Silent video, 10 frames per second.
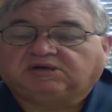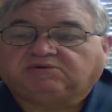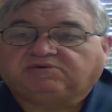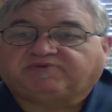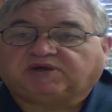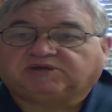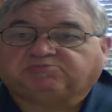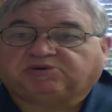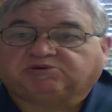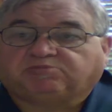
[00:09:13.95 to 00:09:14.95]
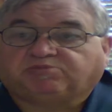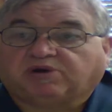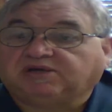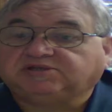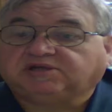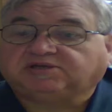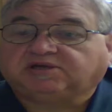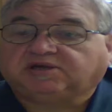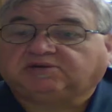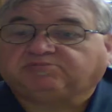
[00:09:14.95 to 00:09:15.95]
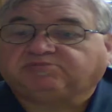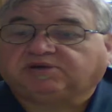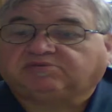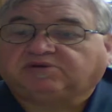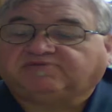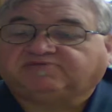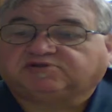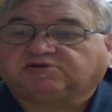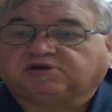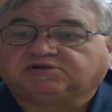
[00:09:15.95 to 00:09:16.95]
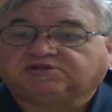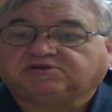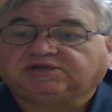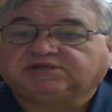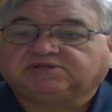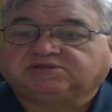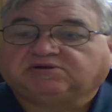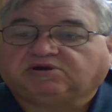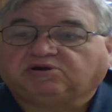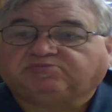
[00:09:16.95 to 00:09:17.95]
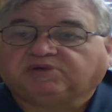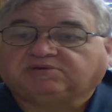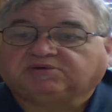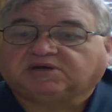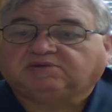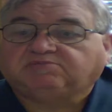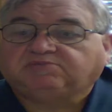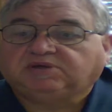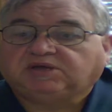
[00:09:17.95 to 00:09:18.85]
We've got a special project to help get ready for trunk or treat, so I hope that you'll come